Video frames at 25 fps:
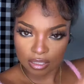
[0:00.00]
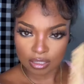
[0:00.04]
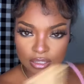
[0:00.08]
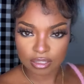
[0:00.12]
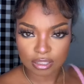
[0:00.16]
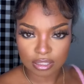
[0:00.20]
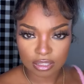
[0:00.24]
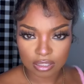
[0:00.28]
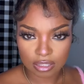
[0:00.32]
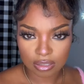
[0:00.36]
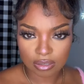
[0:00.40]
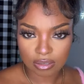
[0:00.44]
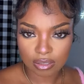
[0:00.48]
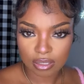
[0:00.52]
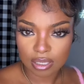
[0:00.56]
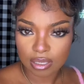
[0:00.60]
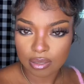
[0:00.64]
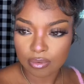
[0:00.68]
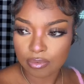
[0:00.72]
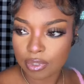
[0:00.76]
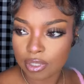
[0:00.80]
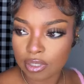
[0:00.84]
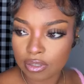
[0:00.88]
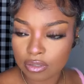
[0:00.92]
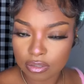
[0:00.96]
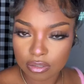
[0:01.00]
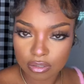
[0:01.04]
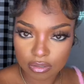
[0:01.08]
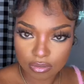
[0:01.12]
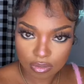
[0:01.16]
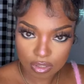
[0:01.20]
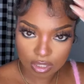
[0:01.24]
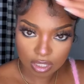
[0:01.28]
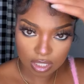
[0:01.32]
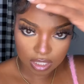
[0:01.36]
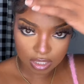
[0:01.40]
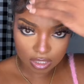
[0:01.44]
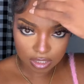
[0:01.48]
So yeah, we're gonna do
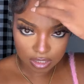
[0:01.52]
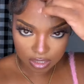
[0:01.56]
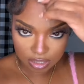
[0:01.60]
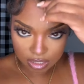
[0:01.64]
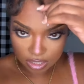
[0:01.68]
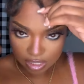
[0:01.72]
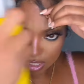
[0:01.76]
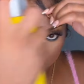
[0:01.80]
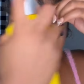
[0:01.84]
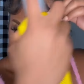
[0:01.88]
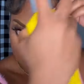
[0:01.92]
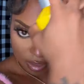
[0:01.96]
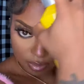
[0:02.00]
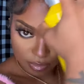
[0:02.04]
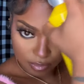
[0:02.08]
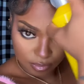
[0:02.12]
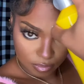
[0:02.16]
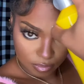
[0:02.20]
the other side